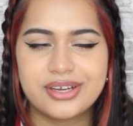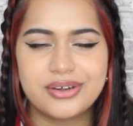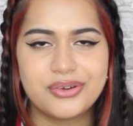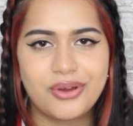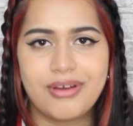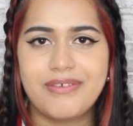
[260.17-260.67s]
could
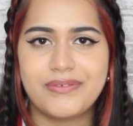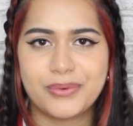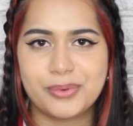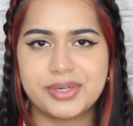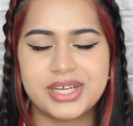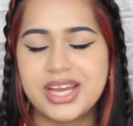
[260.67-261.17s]
not
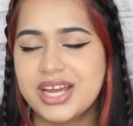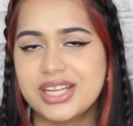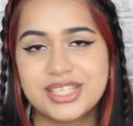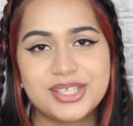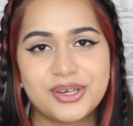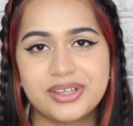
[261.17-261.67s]
afford
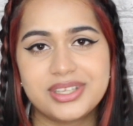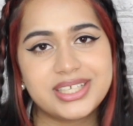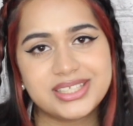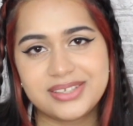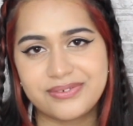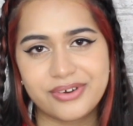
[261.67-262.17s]
to not
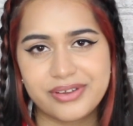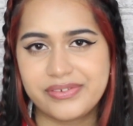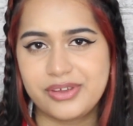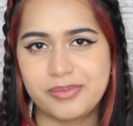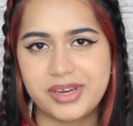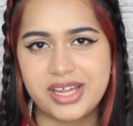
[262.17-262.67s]
listen for a
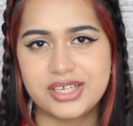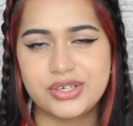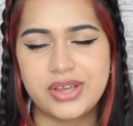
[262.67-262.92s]
few minutes.